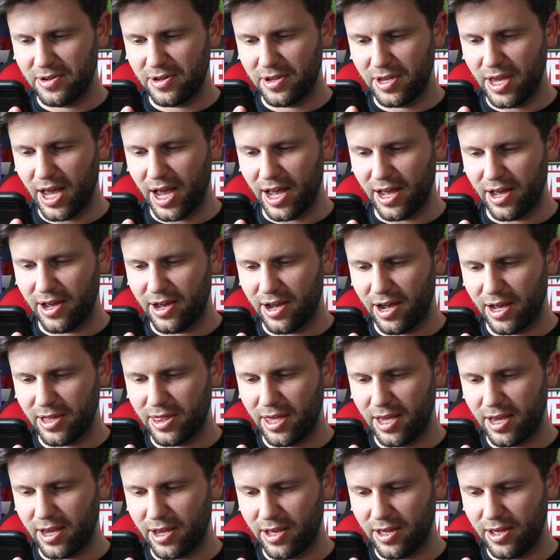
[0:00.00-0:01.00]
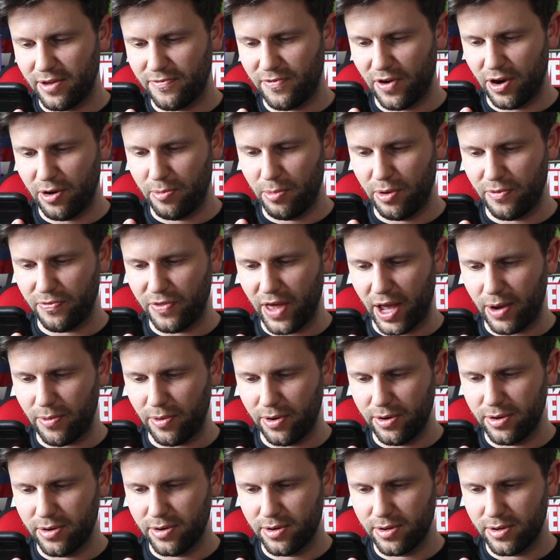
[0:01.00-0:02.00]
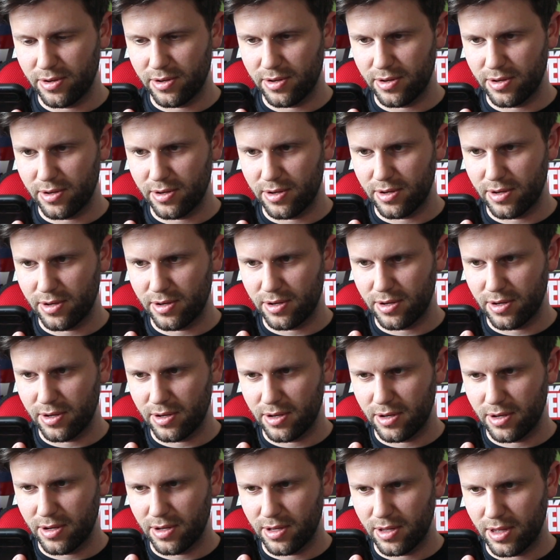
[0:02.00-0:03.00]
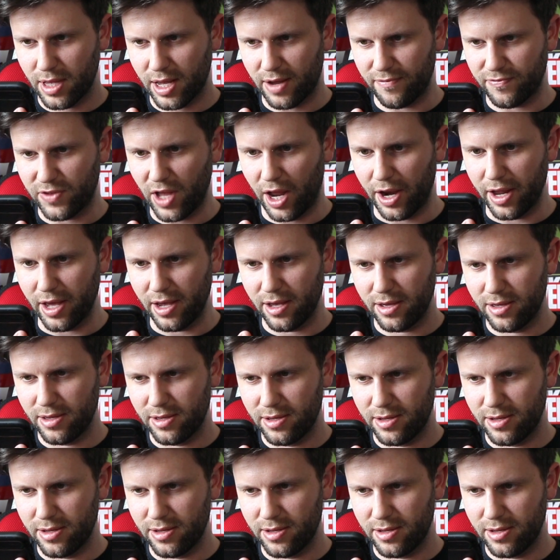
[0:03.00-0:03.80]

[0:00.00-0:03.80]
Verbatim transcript: yeah, I think if I remove that one, I think I've done it.